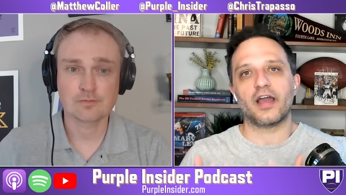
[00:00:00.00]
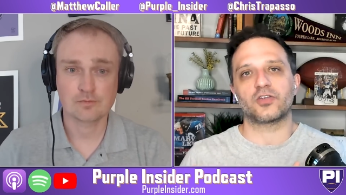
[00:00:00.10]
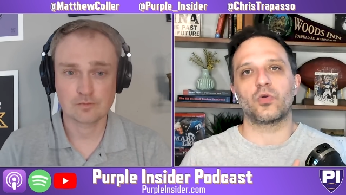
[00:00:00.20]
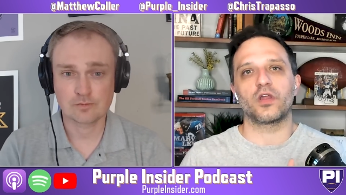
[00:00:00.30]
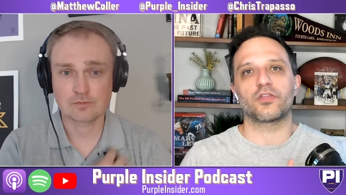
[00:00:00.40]

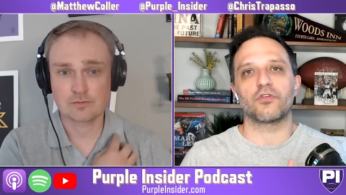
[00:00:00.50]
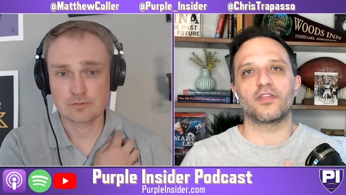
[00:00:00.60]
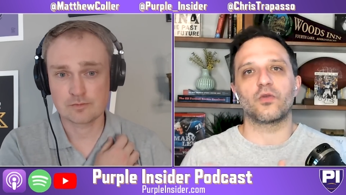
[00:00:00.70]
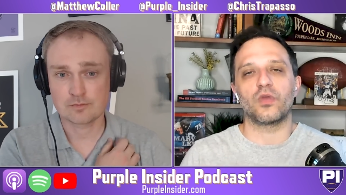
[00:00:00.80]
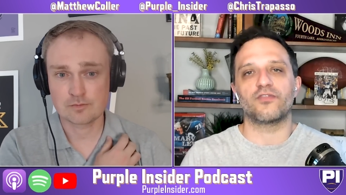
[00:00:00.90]
Speaker 1: at twenty
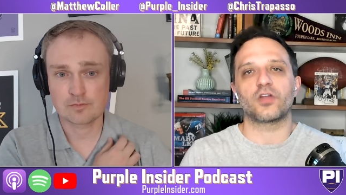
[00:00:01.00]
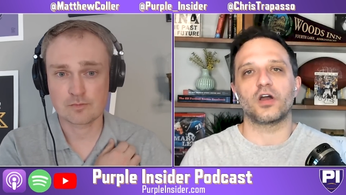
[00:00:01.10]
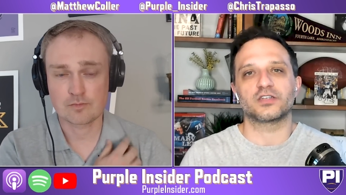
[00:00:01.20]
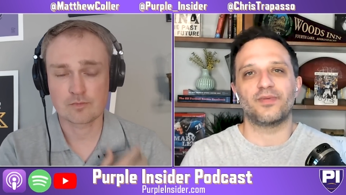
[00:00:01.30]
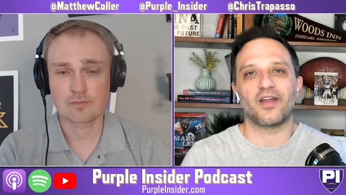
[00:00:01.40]
three that we've
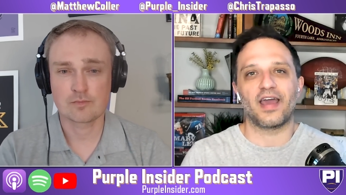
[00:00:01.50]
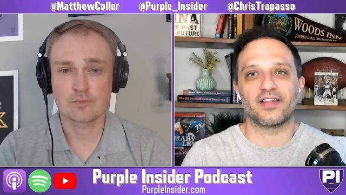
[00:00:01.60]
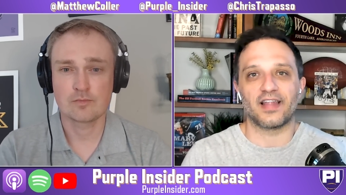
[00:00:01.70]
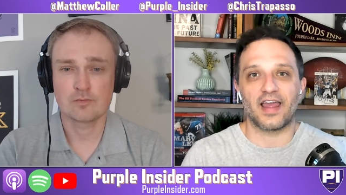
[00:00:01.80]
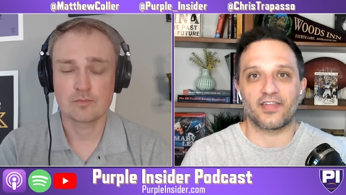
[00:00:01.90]
talked about
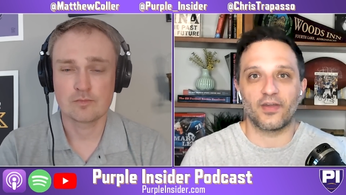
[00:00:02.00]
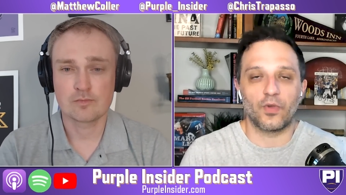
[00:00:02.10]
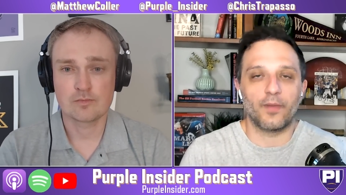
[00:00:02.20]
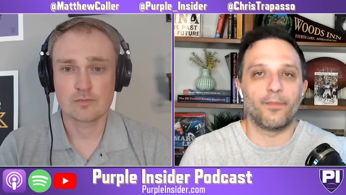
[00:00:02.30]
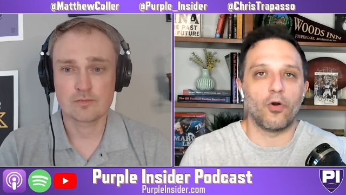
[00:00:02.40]
at length
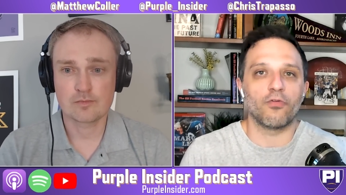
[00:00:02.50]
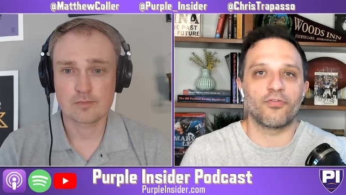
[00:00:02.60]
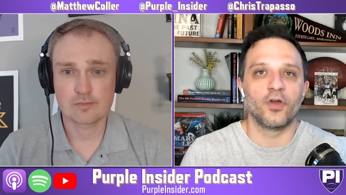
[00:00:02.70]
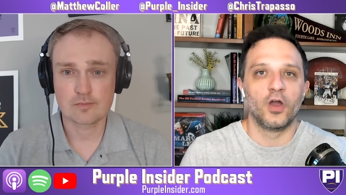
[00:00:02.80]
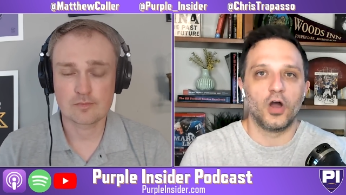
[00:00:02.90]
that we
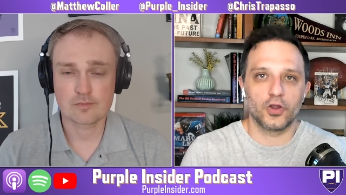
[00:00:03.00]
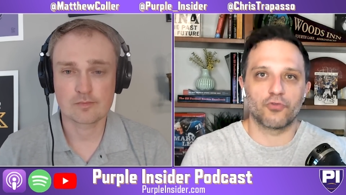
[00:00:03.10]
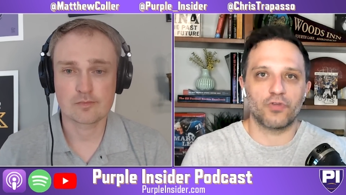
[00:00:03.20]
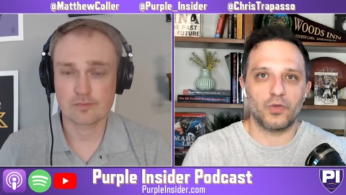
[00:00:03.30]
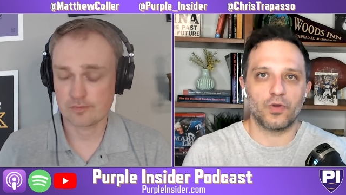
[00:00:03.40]
both
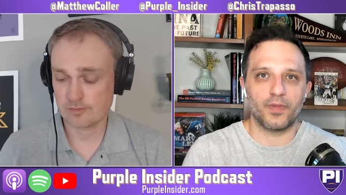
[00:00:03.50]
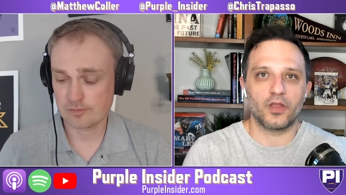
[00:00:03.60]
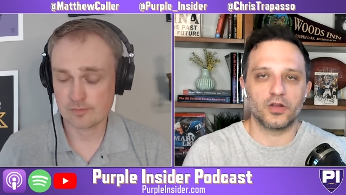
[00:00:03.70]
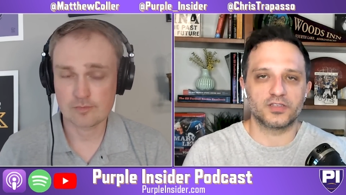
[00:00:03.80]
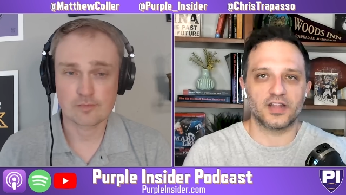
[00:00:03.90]
agree would
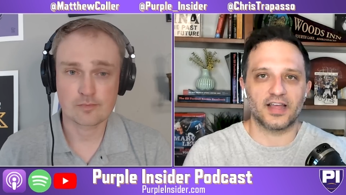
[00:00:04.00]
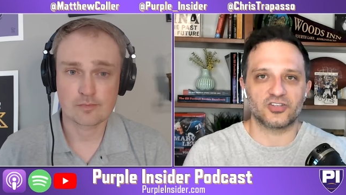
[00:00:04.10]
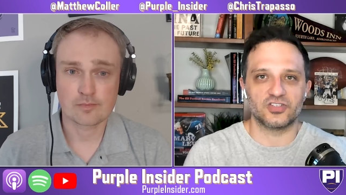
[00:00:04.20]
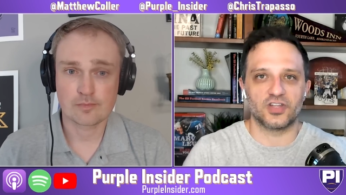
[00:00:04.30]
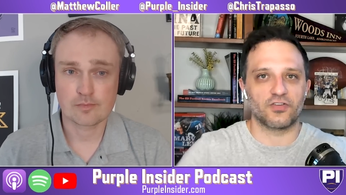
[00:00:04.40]
be good
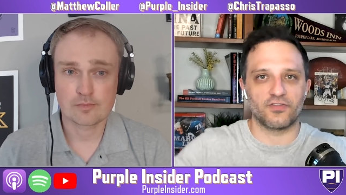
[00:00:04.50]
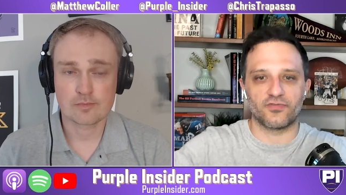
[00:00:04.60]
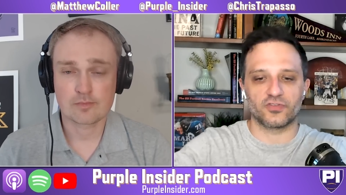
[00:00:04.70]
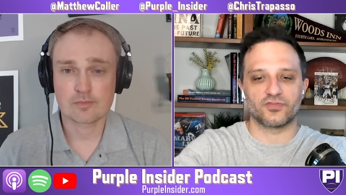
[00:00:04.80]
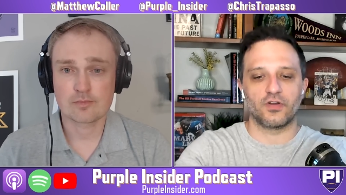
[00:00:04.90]
selections there in
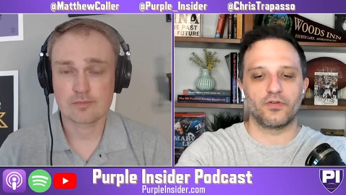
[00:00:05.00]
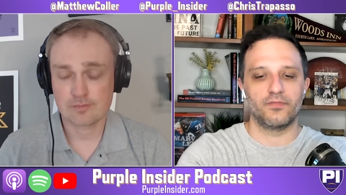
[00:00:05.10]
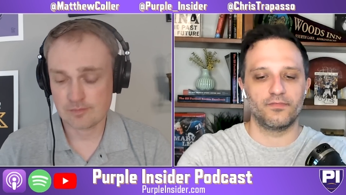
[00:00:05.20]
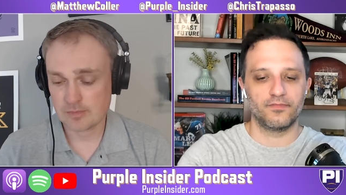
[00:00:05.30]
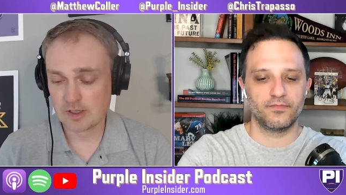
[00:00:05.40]
the first round.
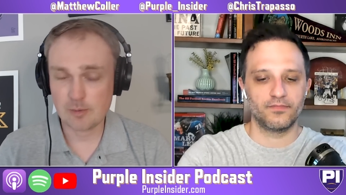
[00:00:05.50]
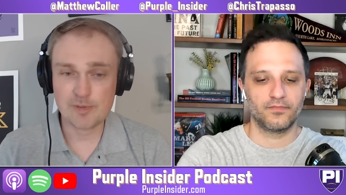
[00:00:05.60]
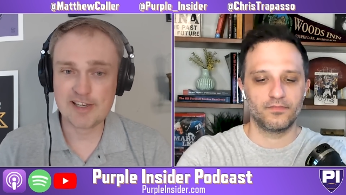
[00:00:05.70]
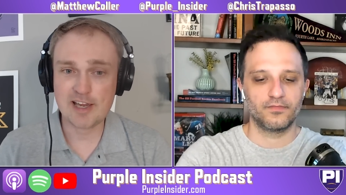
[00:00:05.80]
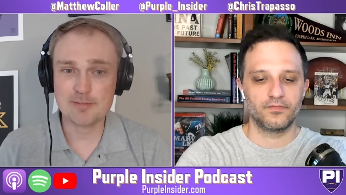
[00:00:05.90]

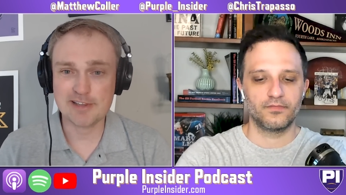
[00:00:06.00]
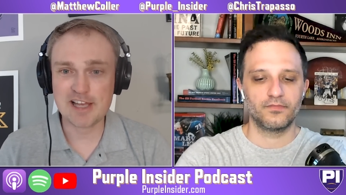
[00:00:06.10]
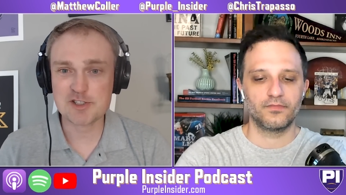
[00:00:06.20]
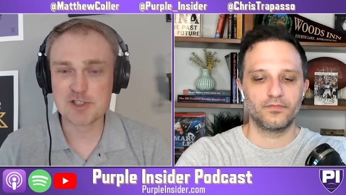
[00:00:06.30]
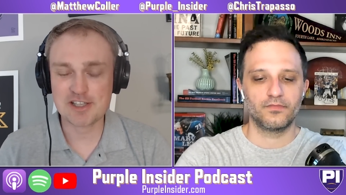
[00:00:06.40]
Speaker 2: It became
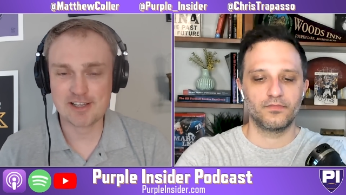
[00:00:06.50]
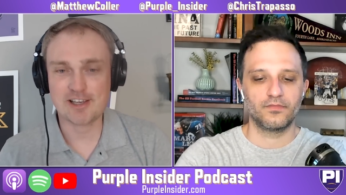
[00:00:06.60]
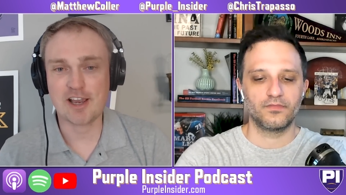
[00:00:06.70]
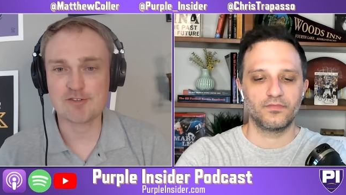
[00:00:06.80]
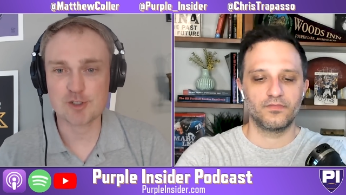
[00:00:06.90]
less
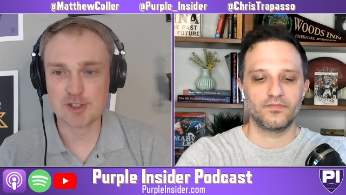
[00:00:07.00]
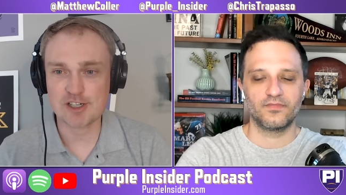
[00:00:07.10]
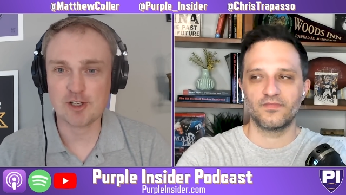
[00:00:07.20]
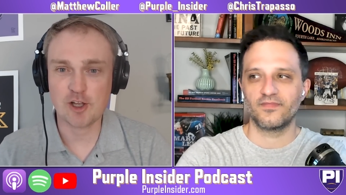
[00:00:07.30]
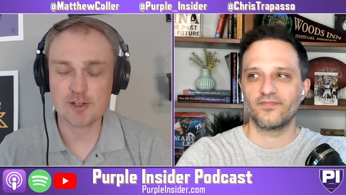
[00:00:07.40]
sneaky after
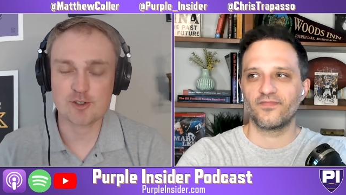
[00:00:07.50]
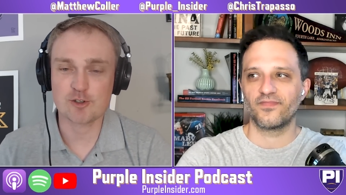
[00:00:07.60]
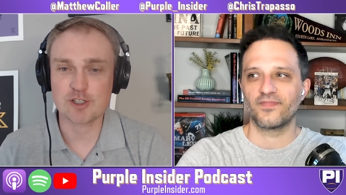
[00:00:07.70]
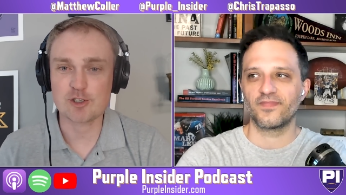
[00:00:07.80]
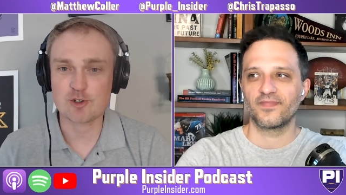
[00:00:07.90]
Danielle
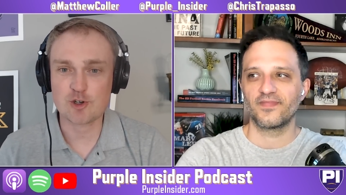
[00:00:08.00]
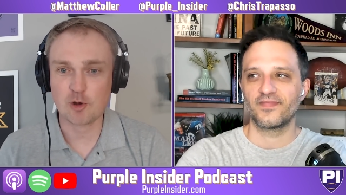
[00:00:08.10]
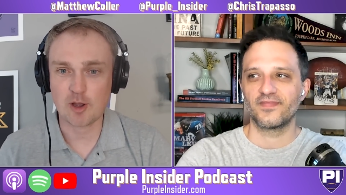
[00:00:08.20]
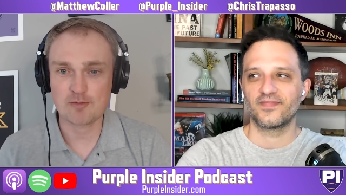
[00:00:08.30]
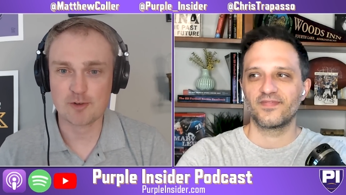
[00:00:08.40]
Hunter didn't
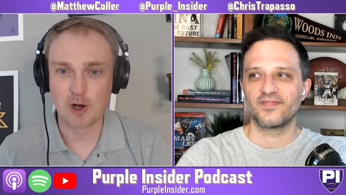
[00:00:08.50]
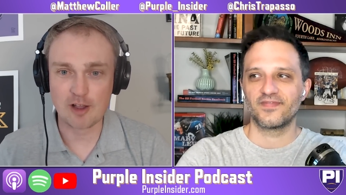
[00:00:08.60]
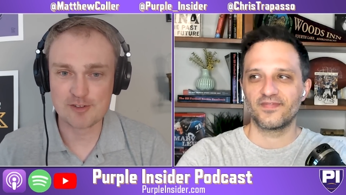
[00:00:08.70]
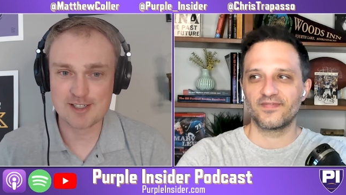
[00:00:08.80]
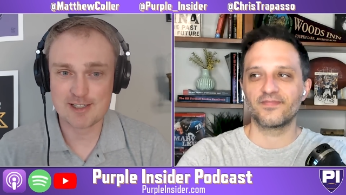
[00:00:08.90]
show up
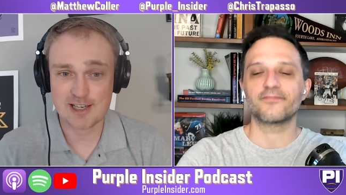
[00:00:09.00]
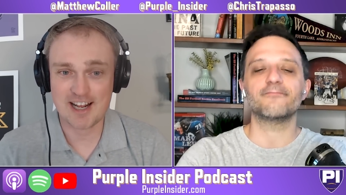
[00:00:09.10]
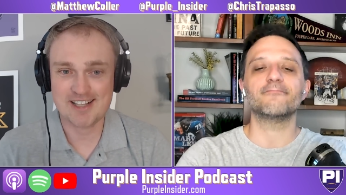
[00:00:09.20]
for offseason